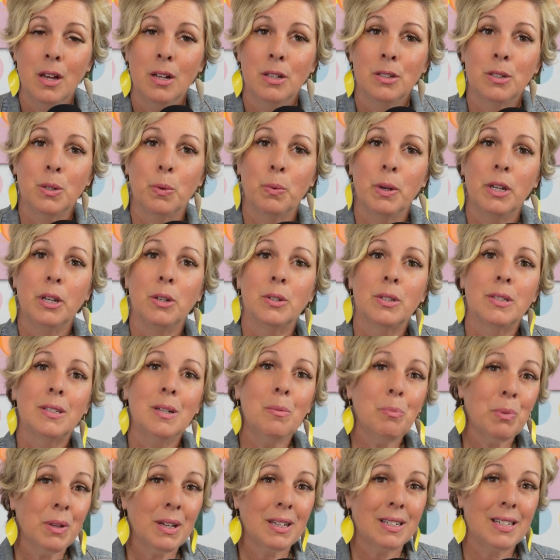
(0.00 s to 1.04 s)
So when you
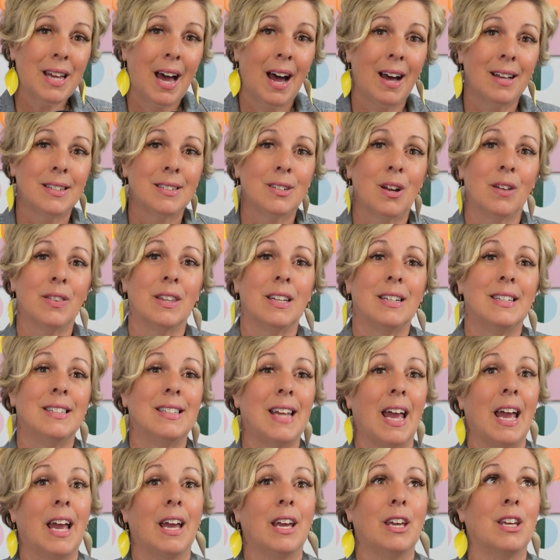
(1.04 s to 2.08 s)
simply test on the
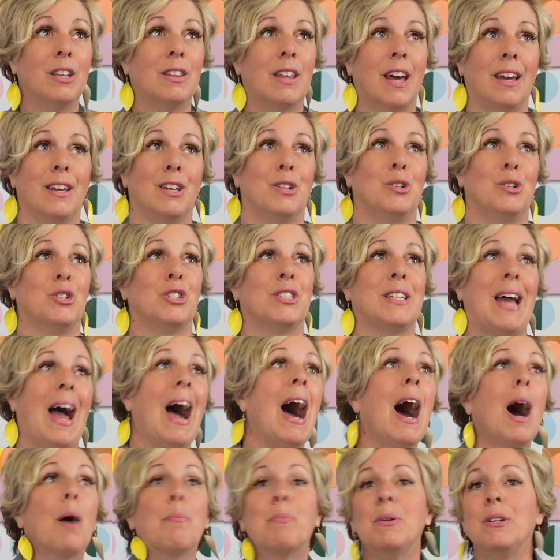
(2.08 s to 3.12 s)
day that you just
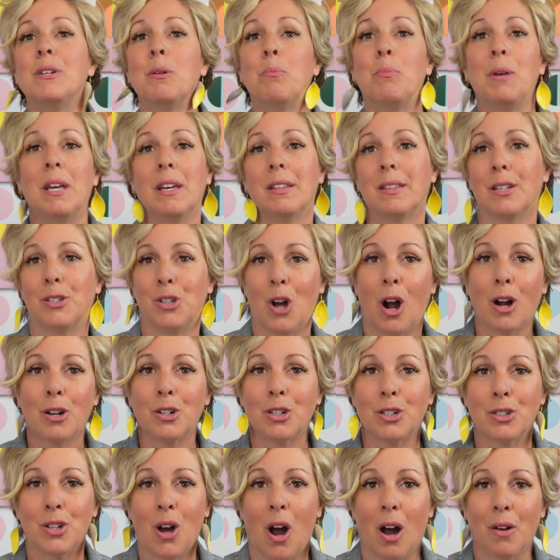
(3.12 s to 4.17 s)
happen to be at the
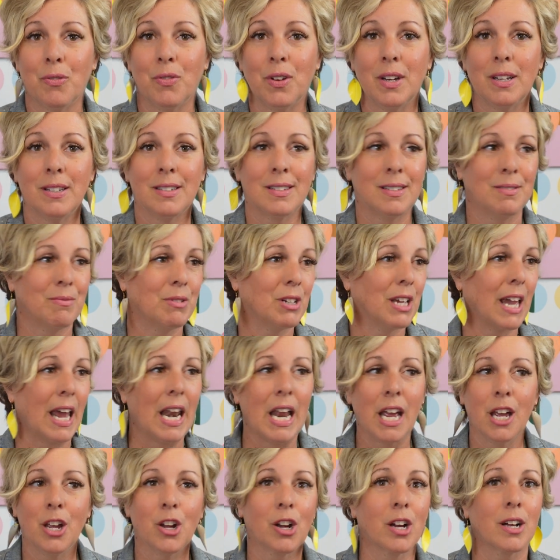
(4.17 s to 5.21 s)
doctor's office
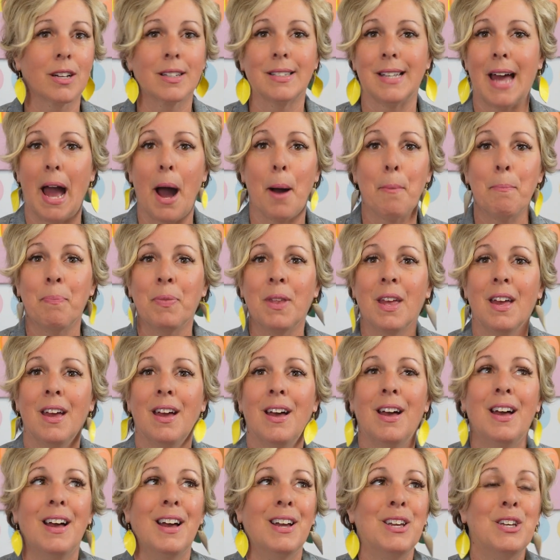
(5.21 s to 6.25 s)
getting your exam,
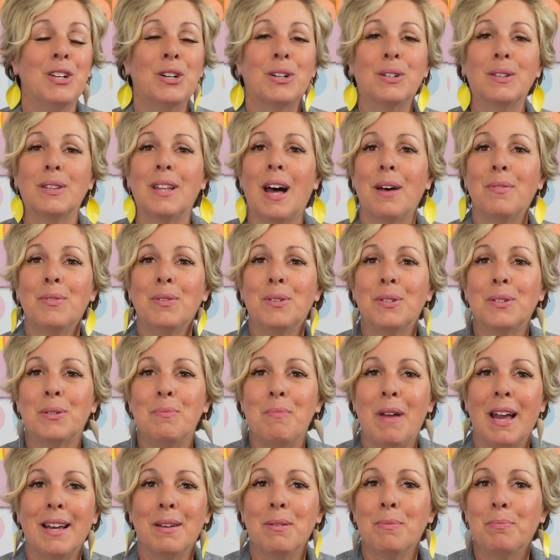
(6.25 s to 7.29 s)
your levels
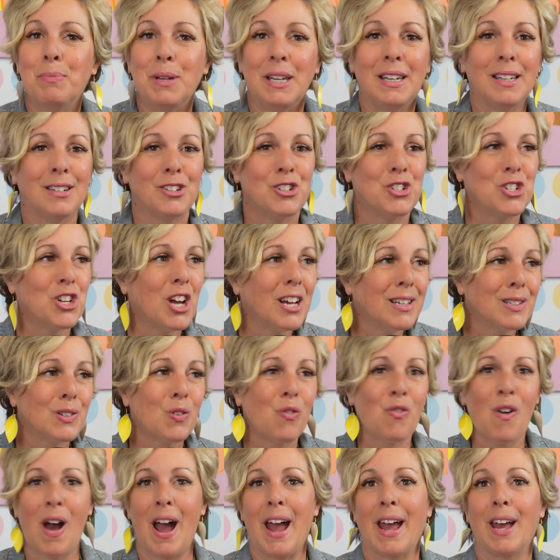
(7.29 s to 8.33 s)
may be just
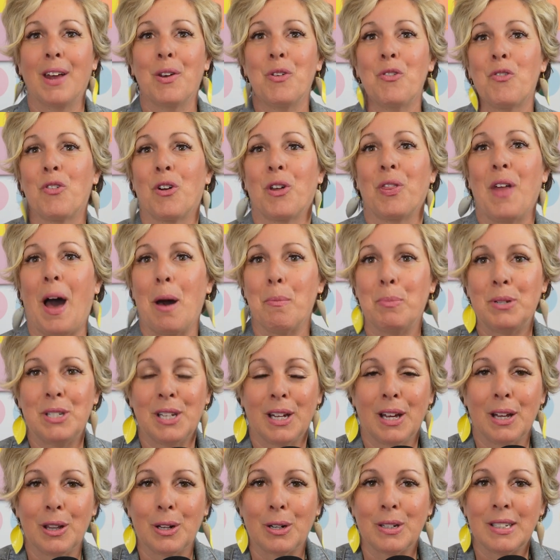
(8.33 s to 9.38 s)
fine for that
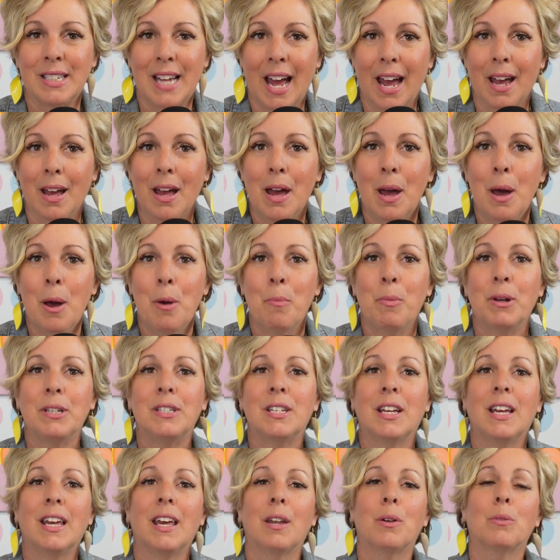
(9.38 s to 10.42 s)
particular day. But
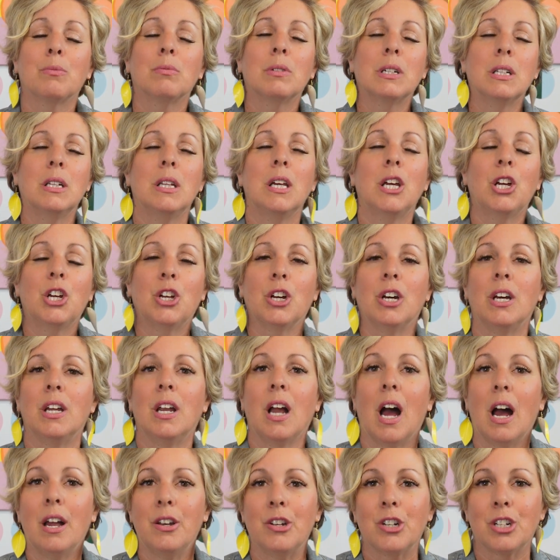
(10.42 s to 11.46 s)
to get a really good
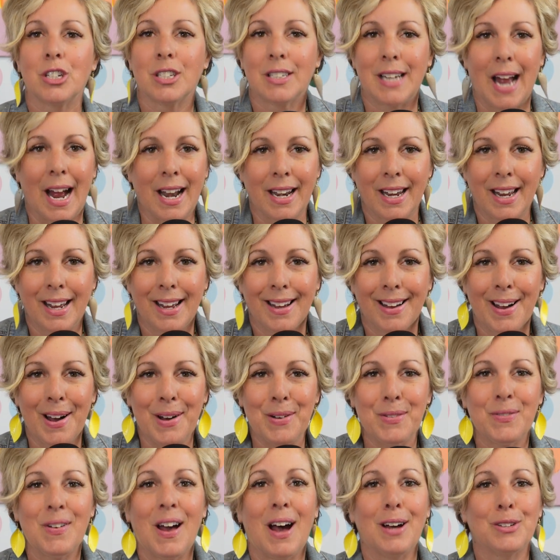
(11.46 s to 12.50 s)
understanding
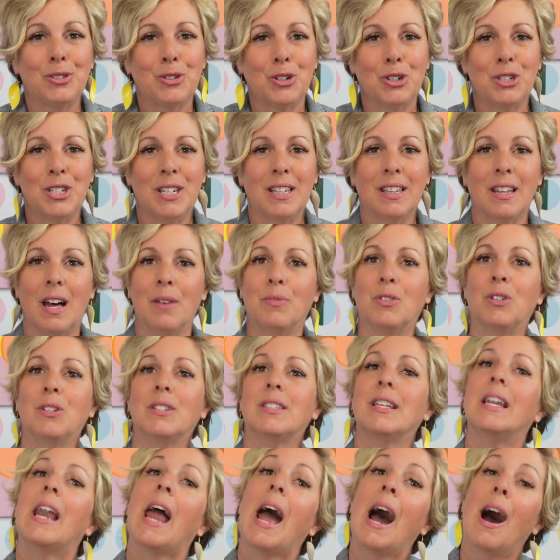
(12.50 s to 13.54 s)
of estrogen levels
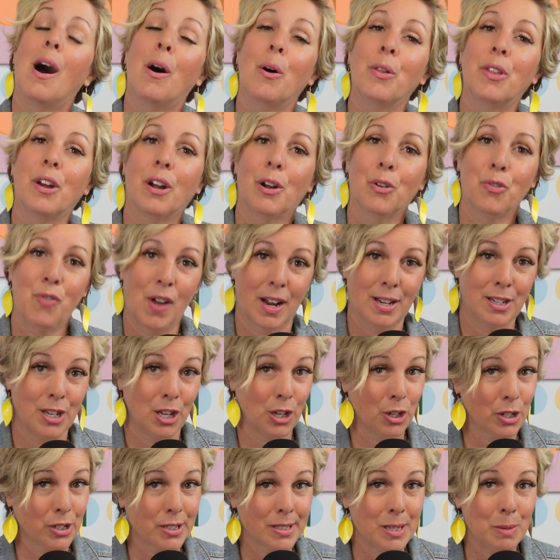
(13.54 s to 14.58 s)
and how they're affecting
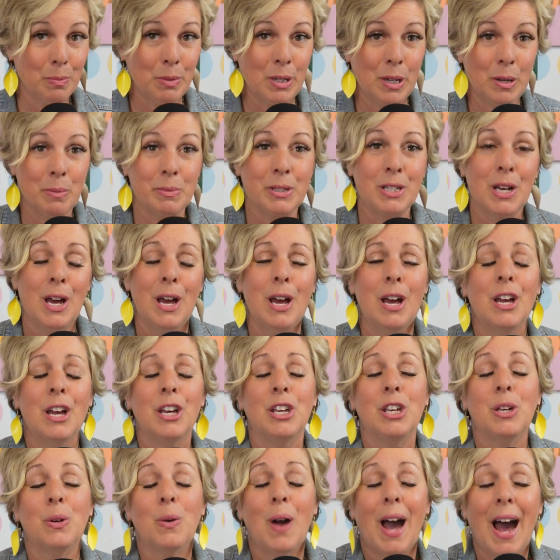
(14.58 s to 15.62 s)
your symptoms,
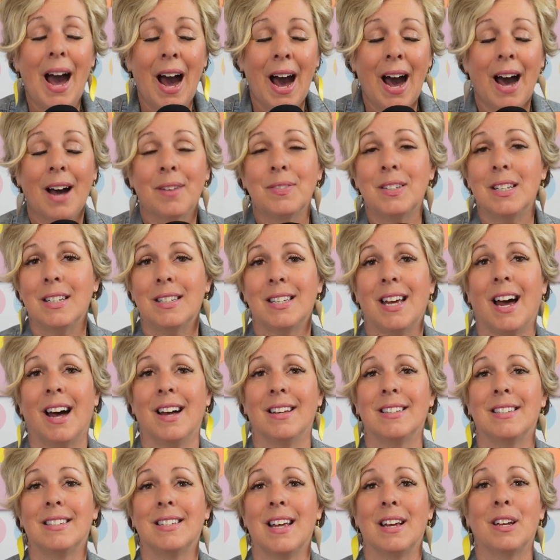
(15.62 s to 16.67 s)
you have to
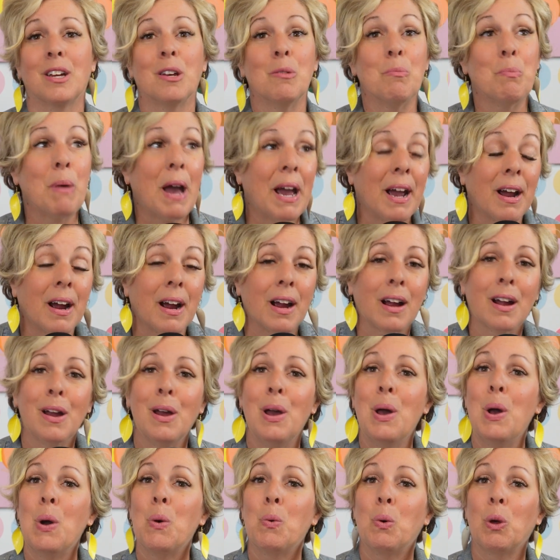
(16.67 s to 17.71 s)
test and compare
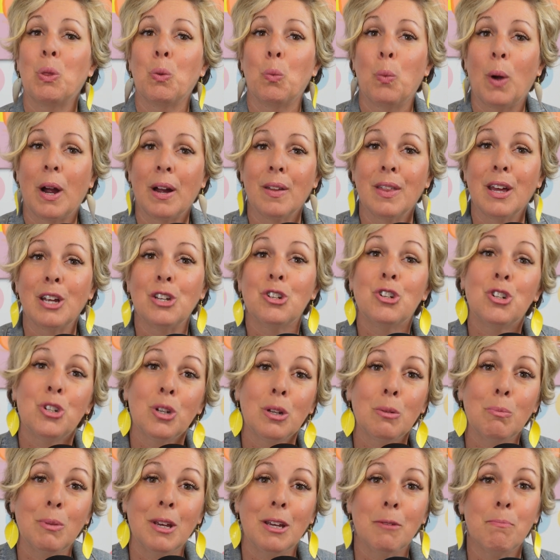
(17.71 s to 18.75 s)
with where they
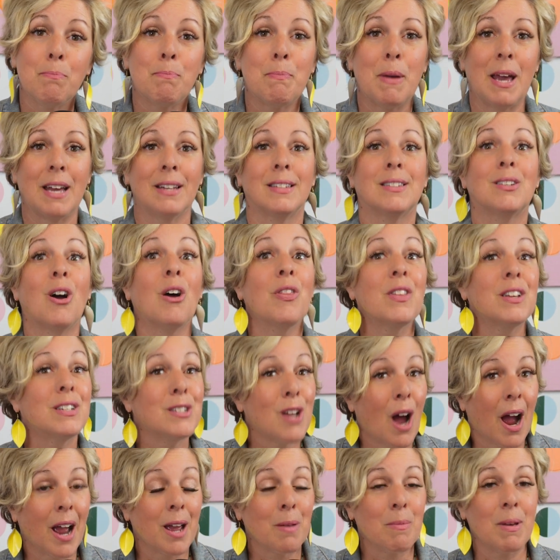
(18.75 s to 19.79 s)
should be based on the
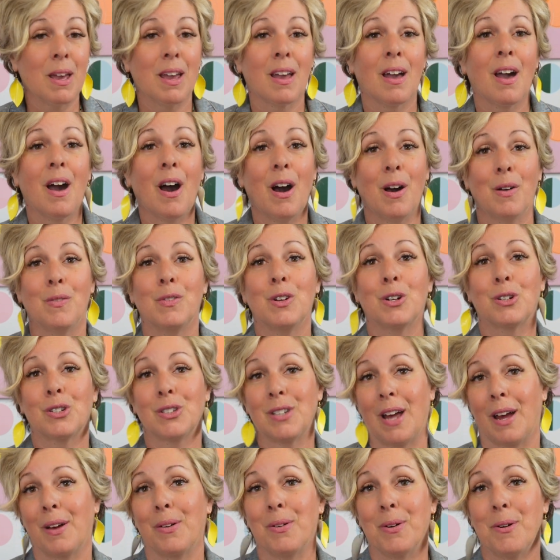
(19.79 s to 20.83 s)
timing of your
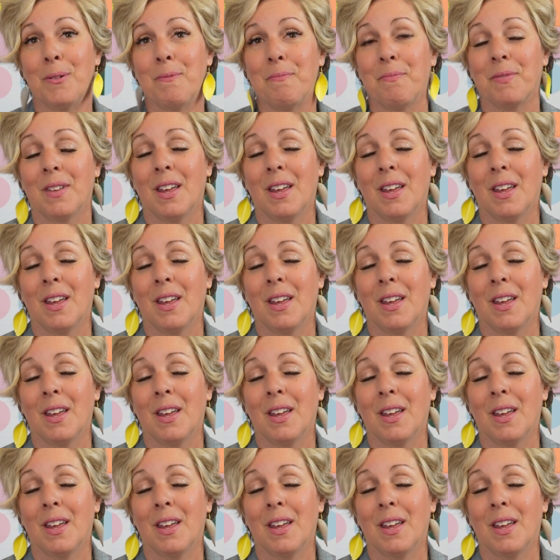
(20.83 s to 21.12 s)
cycle.